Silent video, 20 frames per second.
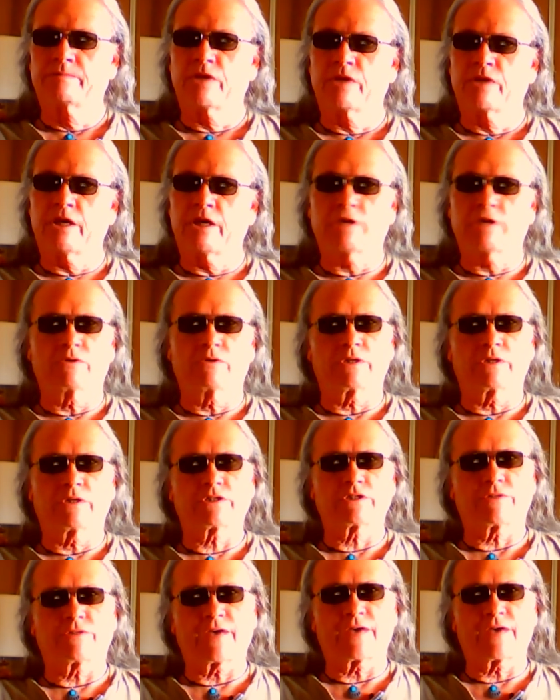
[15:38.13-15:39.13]

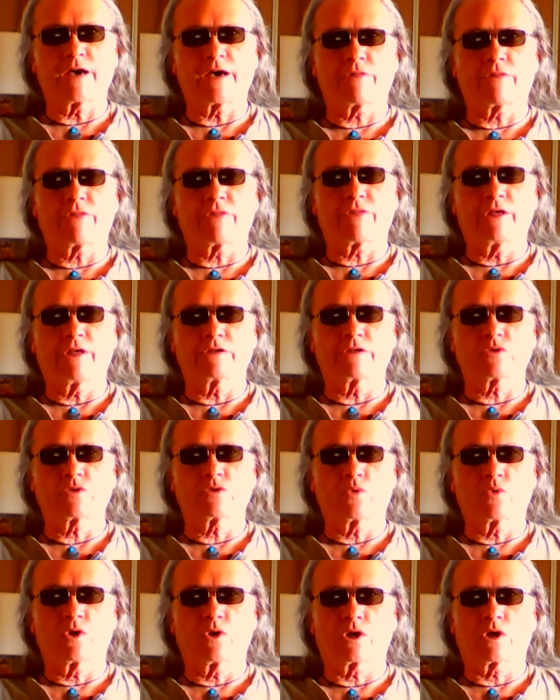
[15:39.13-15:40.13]
Ignorance of how things
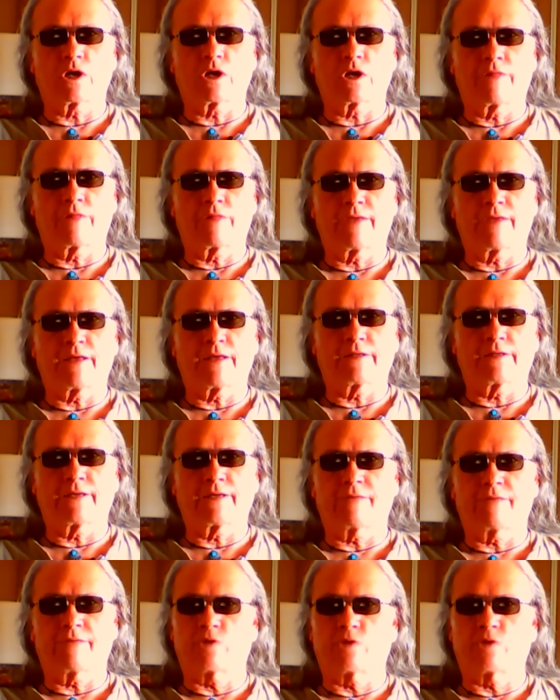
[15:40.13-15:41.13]
work on that
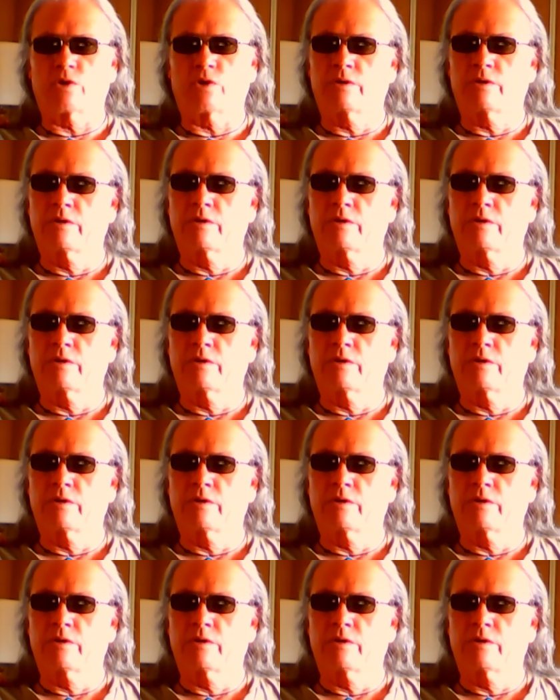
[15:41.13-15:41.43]
level.